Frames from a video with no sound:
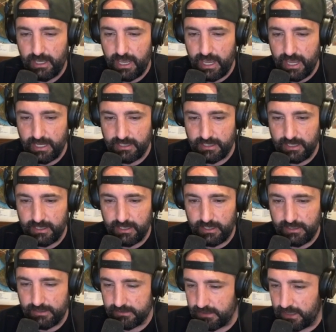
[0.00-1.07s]
And
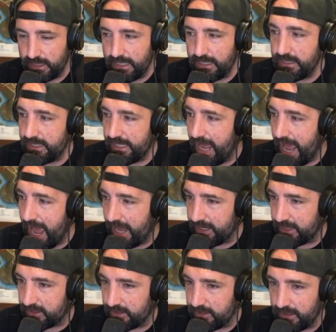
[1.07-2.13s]
it's like in the
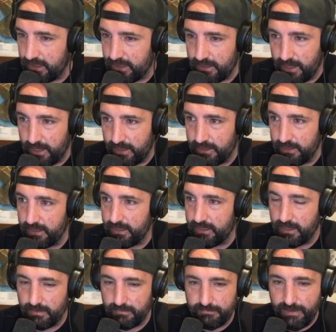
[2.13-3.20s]
attic in a
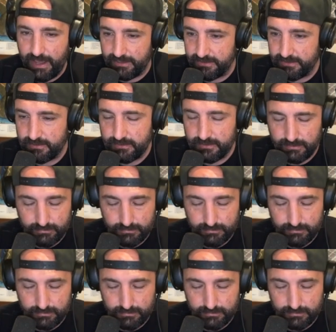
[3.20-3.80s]
vent.